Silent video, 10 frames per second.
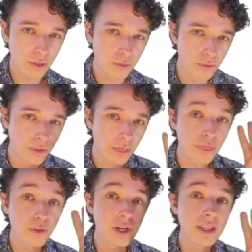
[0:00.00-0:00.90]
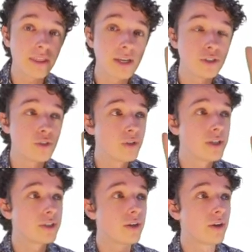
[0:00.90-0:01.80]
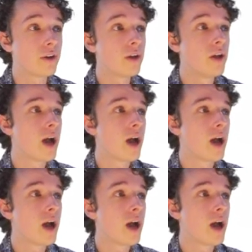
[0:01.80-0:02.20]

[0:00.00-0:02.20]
you through the three things you need to know